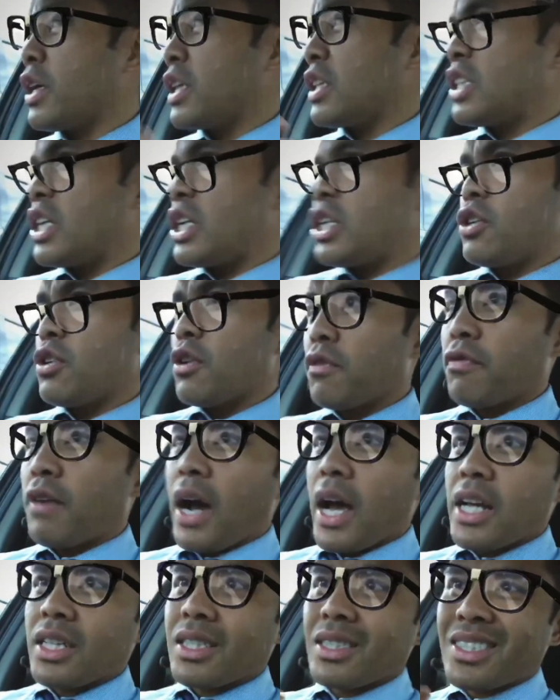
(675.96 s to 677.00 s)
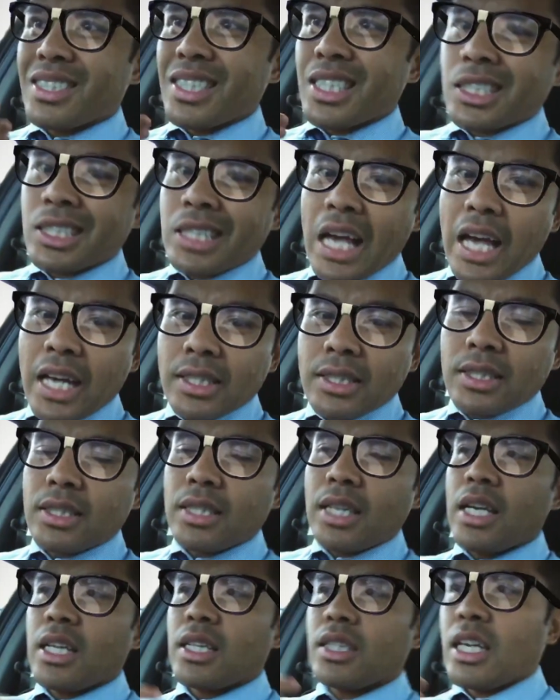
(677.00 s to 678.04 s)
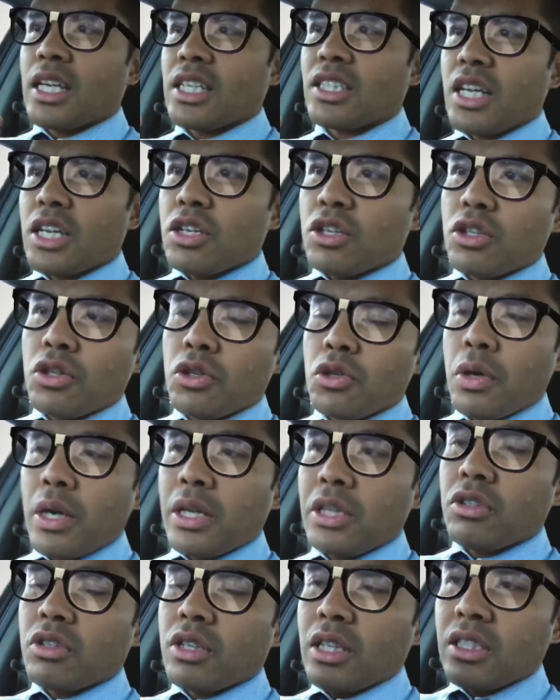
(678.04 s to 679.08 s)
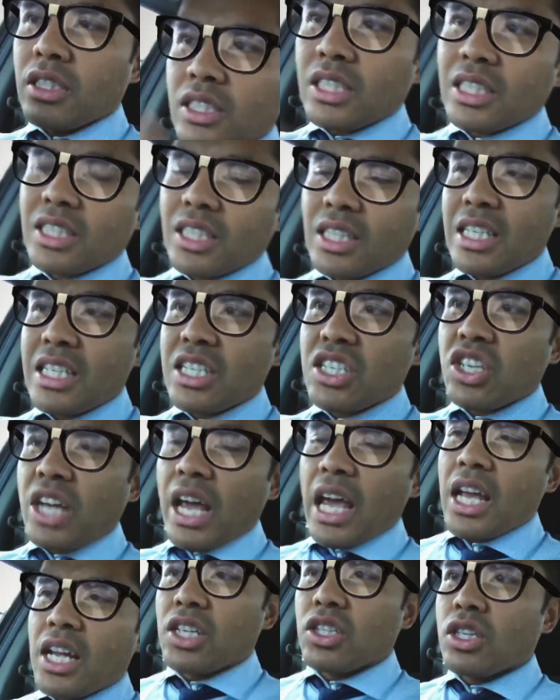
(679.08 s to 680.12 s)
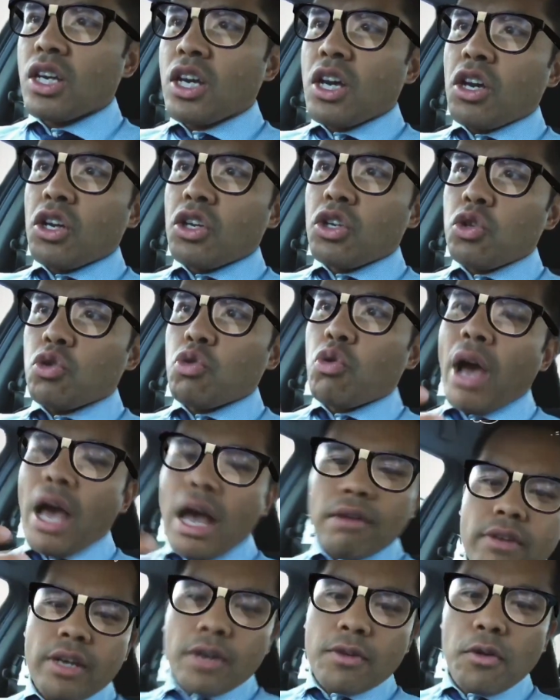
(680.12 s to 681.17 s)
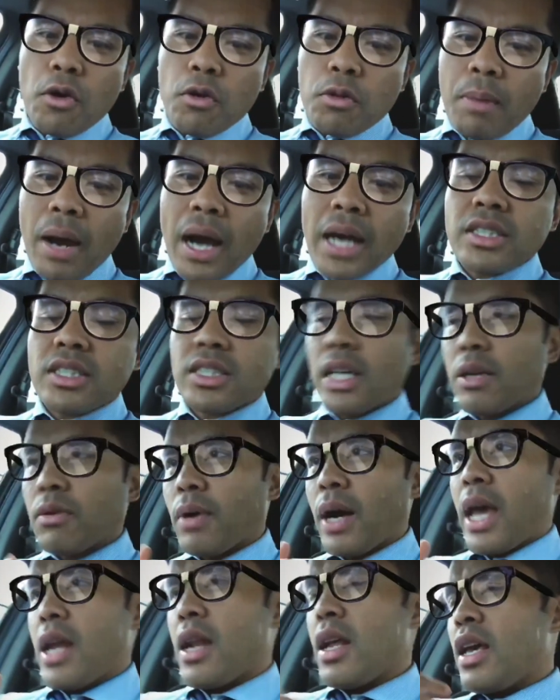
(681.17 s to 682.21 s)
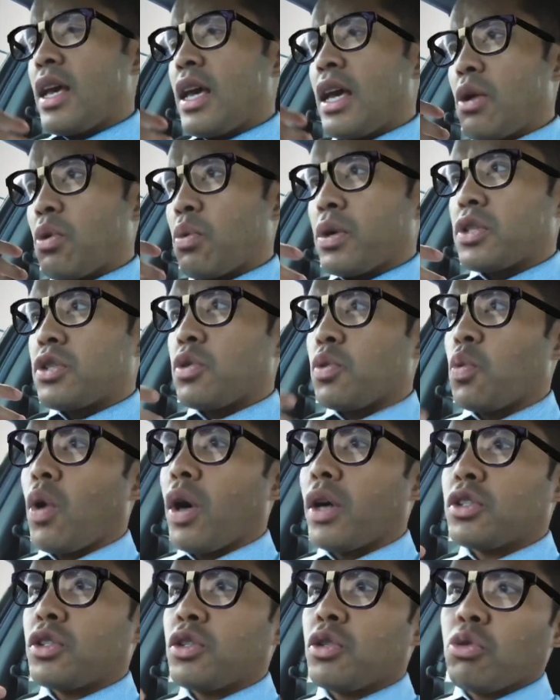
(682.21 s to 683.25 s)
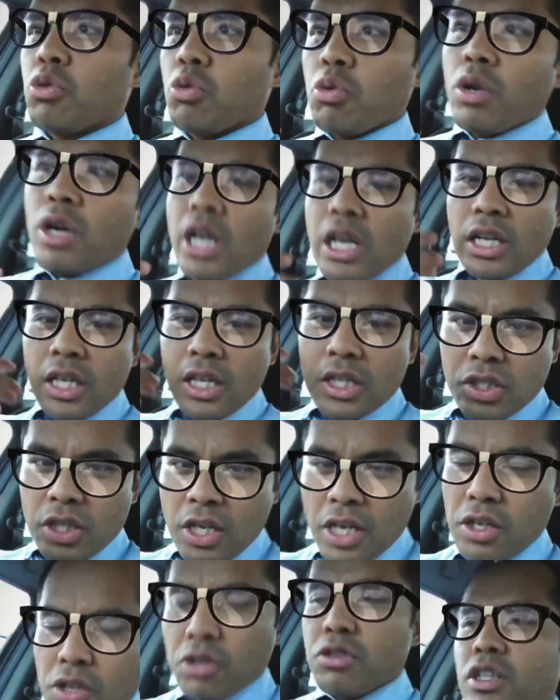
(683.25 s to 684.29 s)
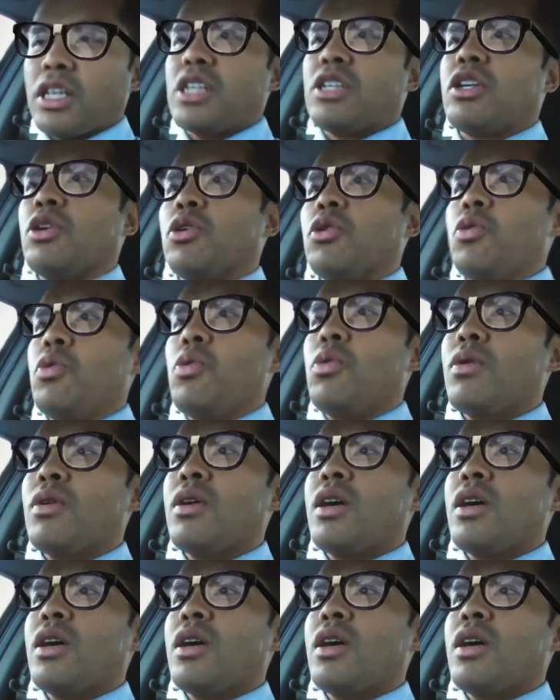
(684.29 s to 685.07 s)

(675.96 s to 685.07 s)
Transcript: continue to find success in things that you do and you consistently change, you have a growth mindset, right? In which you want to continuously do,